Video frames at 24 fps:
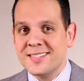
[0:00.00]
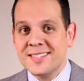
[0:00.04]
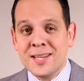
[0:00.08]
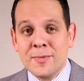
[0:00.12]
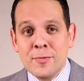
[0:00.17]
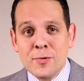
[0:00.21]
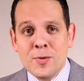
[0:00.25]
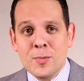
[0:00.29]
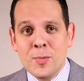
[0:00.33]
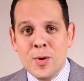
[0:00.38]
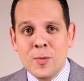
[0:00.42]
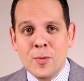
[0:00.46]

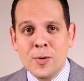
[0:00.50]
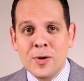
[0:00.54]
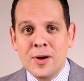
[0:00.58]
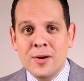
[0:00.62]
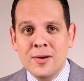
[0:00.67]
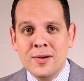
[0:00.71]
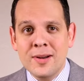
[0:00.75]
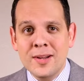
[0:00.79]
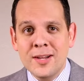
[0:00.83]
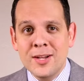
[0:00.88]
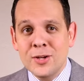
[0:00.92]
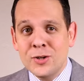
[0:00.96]
Some of you may
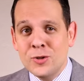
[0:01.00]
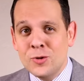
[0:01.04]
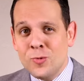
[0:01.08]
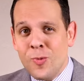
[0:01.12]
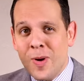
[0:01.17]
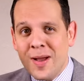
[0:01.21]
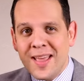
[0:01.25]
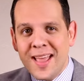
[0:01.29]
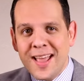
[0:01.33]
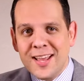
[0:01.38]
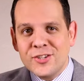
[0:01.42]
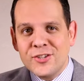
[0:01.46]
wonder,
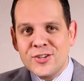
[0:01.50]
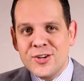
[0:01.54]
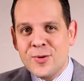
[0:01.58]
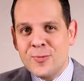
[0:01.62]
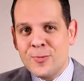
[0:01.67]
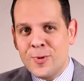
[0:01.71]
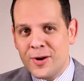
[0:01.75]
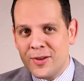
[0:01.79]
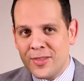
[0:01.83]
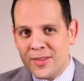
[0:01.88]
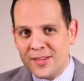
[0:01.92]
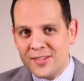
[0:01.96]
do I actually
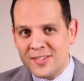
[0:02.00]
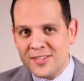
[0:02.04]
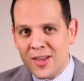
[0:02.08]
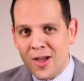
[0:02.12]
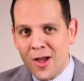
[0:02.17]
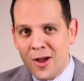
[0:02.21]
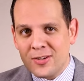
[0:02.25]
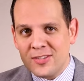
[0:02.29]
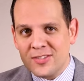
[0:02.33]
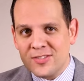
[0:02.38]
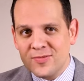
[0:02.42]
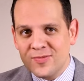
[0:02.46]
wear these
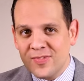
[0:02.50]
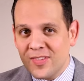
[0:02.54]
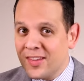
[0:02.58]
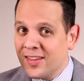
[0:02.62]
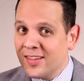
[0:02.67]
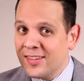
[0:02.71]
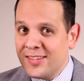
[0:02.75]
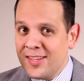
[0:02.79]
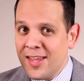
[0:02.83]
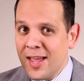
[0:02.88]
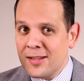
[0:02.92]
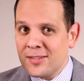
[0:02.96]
socks?
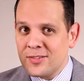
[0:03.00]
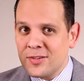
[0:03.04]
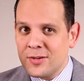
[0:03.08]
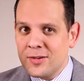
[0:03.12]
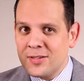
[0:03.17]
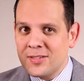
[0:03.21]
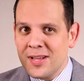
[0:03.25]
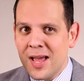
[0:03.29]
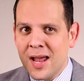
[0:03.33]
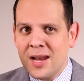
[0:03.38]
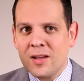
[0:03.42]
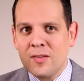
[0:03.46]
The answer
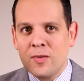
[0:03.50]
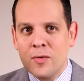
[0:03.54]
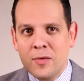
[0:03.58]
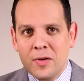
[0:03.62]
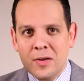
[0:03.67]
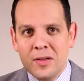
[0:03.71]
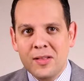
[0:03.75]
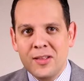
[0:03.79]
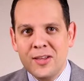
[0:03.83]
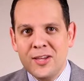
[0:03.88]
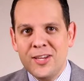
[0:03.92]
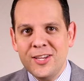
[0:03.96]
is
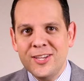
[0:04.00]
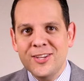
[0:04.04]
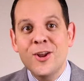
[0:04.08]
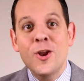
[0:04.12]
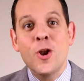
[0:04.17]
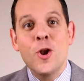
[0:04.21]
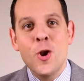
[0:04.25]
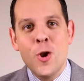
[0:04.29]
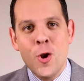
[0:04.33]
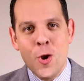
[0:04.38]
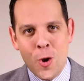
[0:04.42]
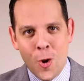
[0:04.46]
unequivocally
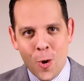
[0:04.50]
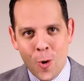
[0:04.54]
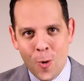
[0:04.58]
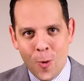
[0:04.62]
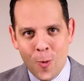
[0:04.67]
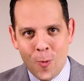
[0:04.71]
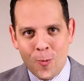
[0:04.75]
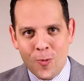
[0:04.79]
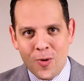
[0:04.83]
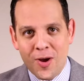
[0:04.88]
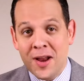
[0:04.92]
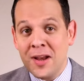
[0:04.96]

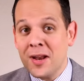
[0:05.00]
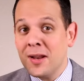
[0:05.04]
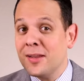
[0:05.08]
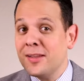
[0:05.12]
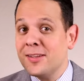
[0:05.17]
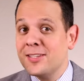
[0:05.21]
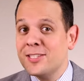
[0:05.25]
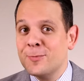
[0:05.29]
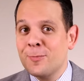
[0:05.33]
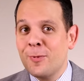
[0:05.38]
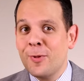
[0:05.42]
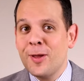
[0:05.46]
no, and I'll
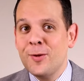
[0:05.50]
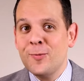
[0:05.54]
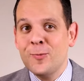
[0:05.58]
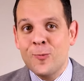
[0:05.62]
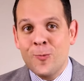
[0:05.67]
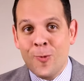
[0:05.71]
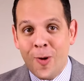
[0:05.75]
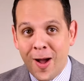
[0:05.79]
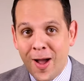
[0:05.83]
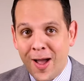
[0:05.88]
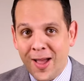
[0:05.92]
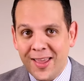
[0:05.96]
explain
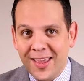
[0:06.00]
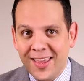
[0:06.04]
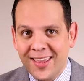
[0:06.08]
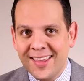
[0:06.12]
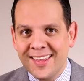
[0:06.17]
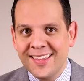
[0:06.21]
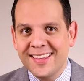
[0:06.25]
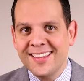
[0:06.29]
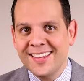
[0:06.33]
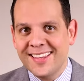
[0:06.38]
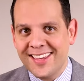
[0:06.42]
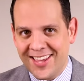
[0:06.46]
why
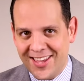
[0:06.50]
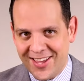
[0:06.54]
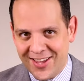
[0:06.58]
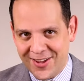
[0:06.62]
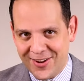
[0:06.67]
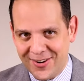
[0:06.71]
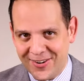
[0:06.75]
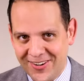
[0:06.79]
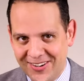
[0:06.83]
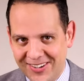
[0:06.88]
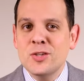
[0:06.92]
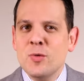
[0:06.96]

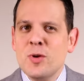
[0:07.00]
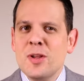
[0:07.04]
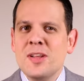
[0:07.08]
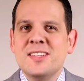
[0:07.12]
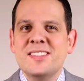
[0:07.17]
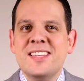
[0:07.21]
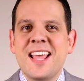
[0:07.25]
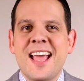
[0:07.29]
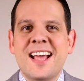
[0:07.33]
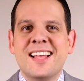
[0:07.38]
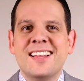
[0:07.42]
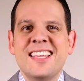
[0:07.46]
here. So what
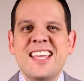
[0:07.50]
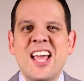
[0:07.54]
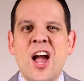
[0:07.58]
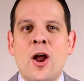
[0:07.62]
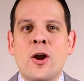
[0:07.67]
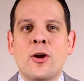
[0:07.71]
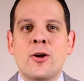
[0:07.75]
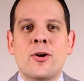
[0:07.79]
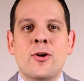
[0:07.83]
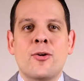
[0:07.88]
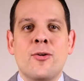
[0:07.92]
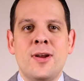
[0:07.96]
exactly
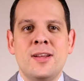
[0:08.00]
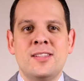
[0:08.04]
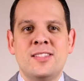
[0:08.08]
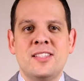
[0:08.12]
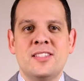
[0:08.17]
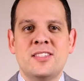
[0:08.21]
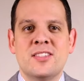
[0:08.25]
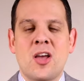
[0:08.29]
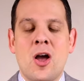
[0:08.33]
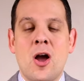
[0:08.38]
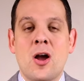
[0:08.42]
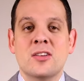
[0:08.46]
are crazy
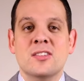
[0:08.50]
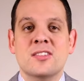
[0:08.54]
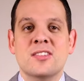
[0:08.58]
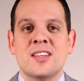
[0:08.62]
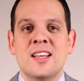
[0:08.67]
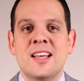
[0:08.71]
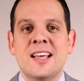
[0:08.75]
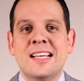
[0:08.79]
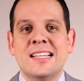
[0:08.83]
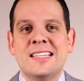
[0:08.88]
socks?